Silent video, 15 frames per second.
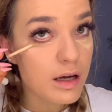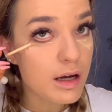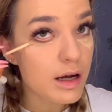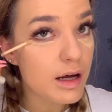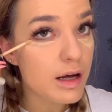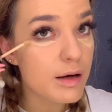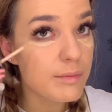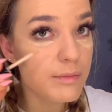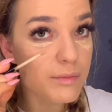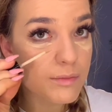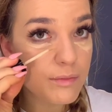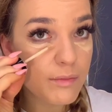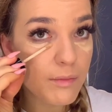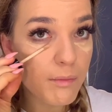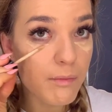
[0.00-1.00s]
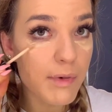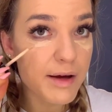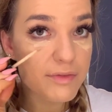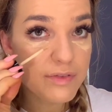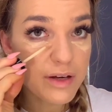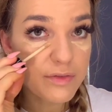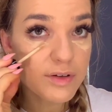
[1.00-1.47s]
Um, my
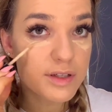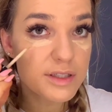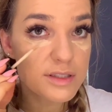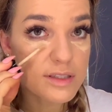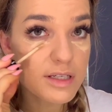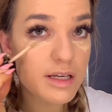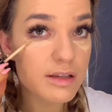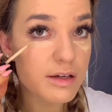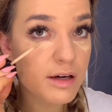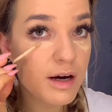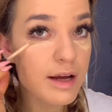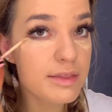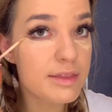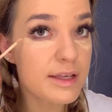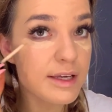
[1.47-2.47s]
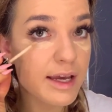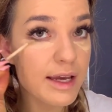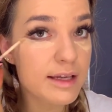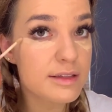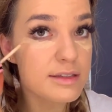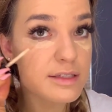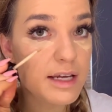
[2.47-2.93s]
favorite concealer, I think
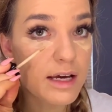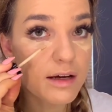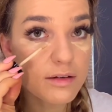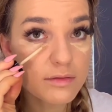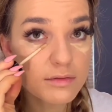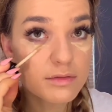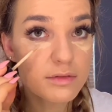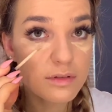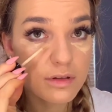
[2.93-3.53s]
hands down,